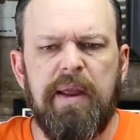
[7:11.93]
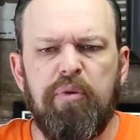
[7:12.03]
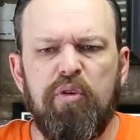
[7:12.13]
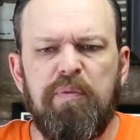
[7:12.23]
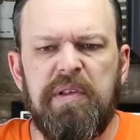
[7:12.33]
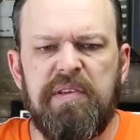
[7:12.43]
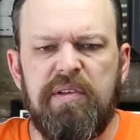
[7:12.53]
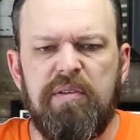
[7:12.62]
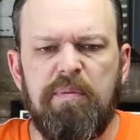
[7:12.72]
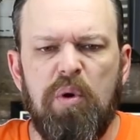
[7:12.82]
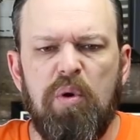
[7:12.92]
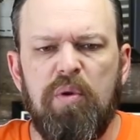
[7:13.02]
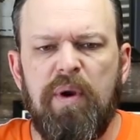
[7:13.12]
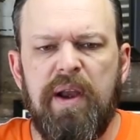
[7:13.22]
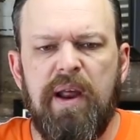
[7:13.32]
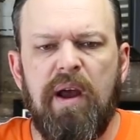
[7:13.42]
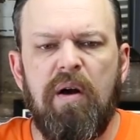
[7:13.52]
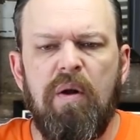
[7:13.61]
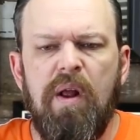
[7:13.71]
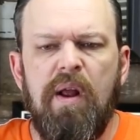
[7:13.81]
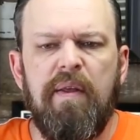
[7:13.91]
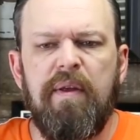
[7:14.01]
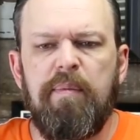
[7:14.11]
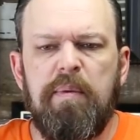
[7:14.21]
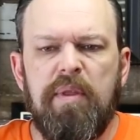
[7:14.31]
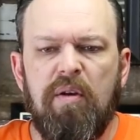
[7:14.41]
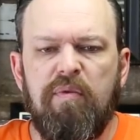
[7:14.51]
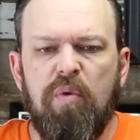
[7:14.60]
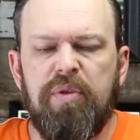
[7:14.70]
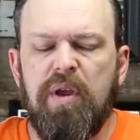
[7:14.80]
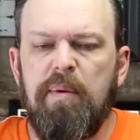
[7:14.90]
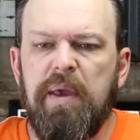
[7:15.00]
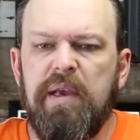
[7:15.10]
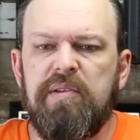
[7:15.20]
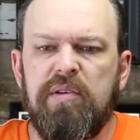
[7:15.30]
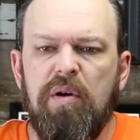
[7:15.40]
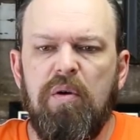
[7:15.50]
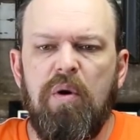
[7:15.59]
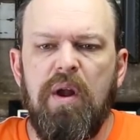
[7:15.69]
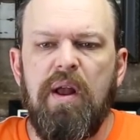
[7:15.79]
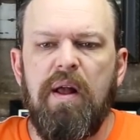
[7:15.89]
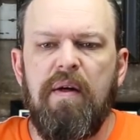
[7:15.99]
improvements to the bolt right now that are forthcoming. So